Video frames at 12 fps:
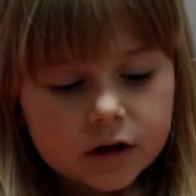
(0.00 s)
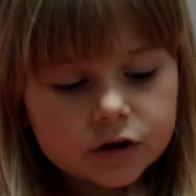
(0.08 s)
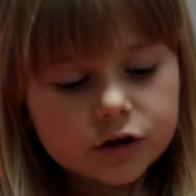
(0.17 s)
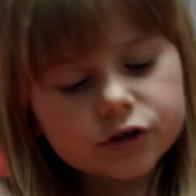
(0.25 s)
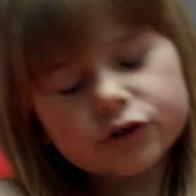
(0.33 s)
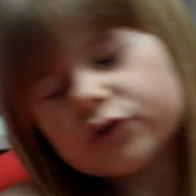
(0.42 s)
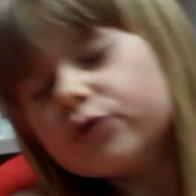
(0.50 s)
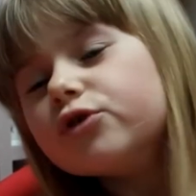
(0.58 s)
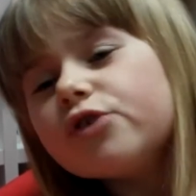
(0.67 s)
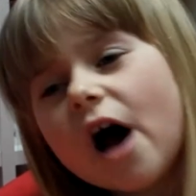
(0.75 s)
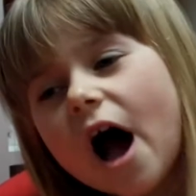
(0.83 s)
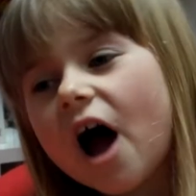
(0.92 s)
Because all
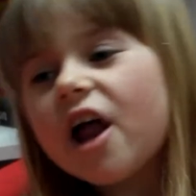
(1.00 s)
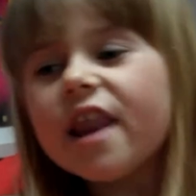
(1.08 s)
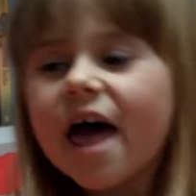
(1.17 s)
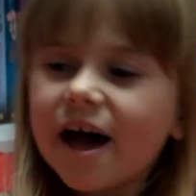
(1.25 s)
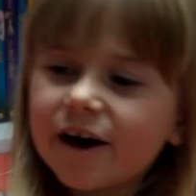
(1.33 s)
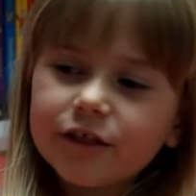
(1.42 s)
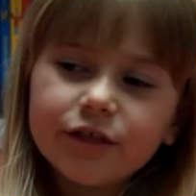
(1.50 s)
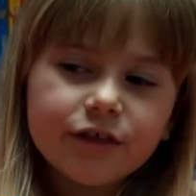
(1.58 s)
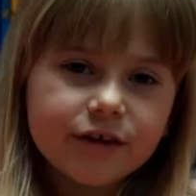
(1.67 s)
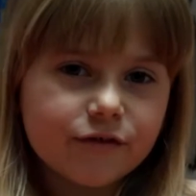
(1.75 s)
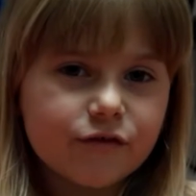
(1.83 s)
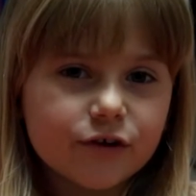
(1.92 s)
the
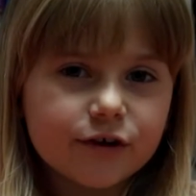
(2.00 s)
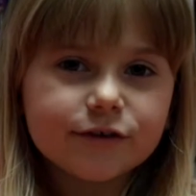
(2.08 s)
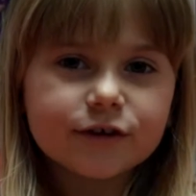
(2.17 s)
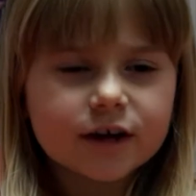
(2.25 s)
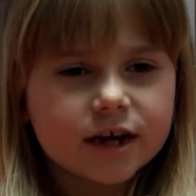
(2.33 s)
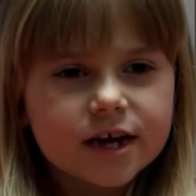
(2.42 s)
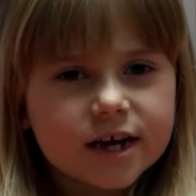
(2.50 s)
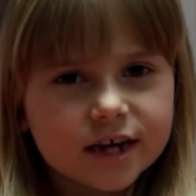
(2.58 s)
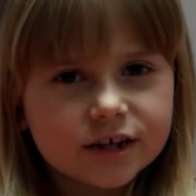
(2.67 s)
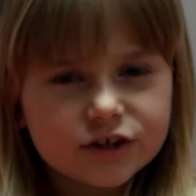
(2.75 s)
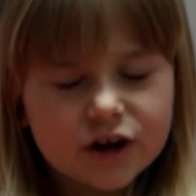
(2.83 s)
unhealthy food is,